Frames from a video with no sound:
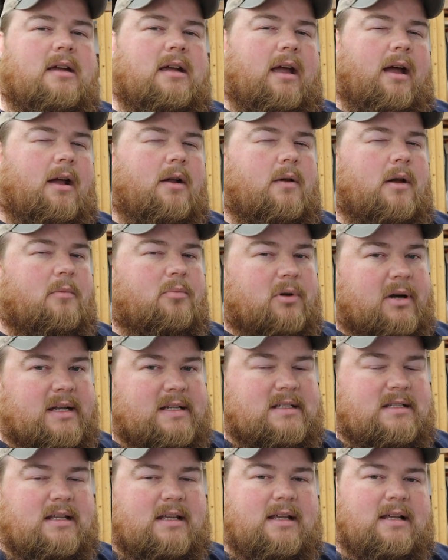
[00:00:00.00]
How do I
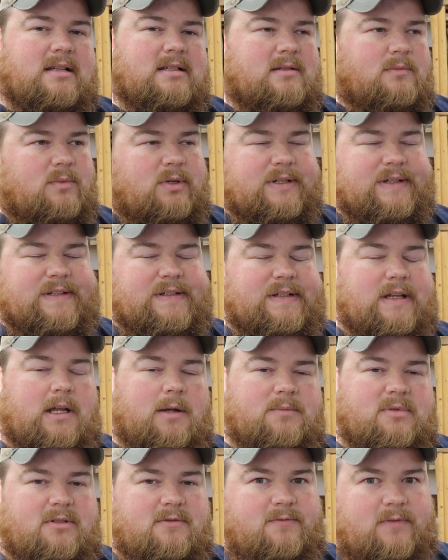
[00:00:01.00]
price things and what's
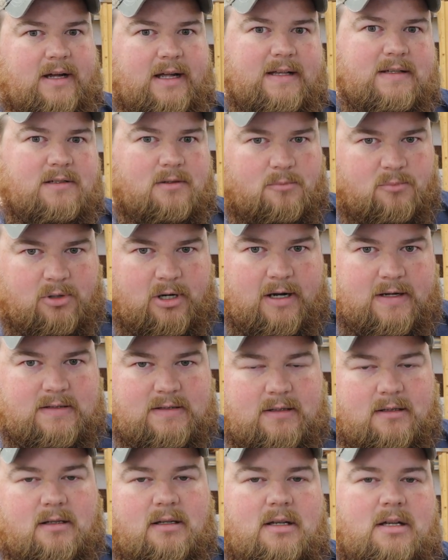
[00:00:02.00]
Sam's advice on
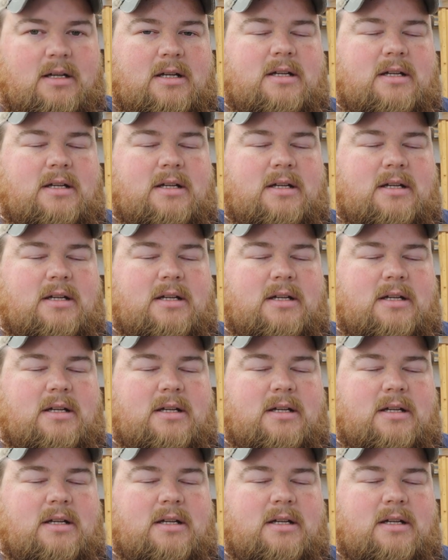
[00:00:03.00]
pricing?